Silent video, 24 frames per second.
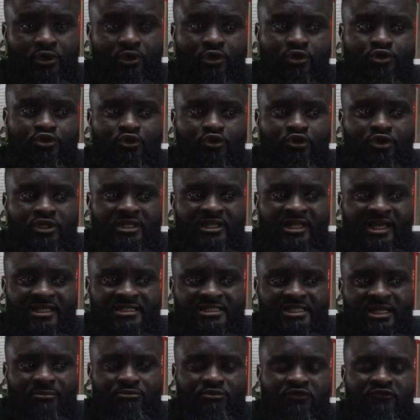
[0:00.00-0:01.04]
So the next
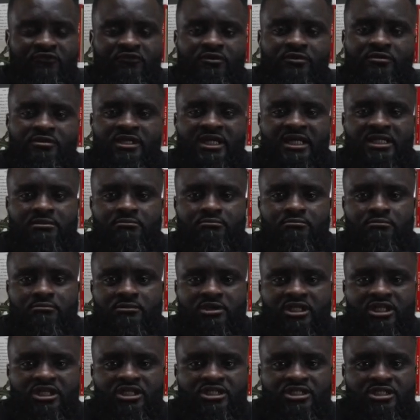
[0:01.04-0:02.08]
time you feel that
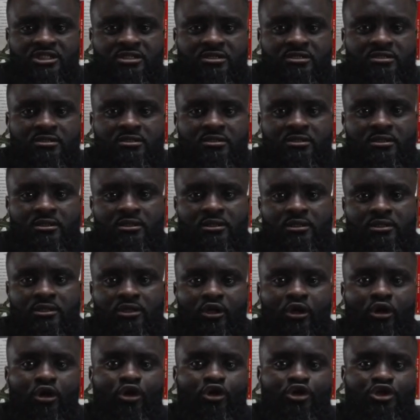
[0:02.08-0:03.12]
itch,
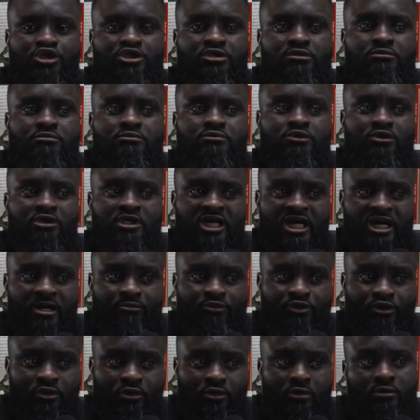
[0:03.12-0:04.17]
the urge to grab
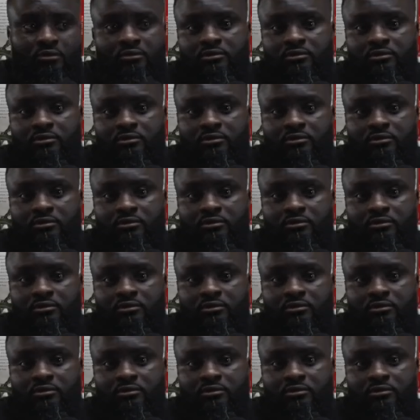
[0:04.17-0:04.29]
your